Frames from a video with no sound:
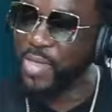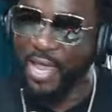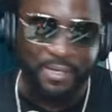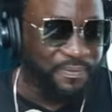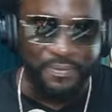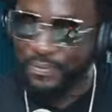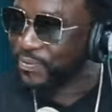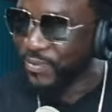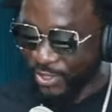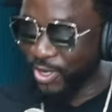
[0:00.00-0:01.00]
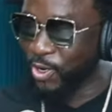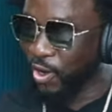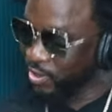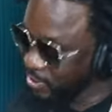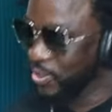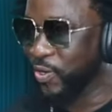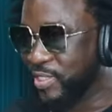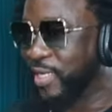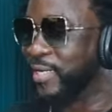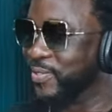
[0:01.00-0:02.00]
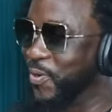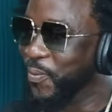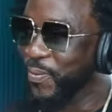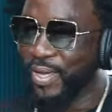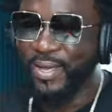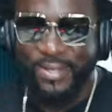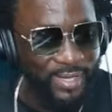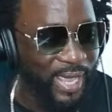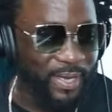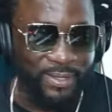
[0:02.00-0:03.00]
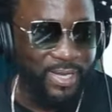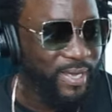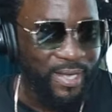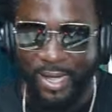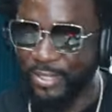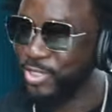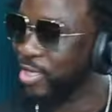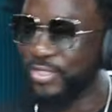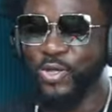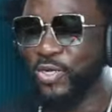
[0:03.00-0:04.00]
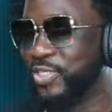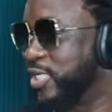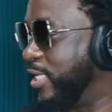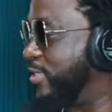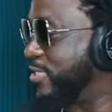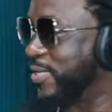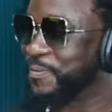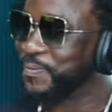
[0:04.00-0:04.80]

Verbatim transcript: then, you know, you know it's second home. Yeah, yeah, yeah. for real. And not known change.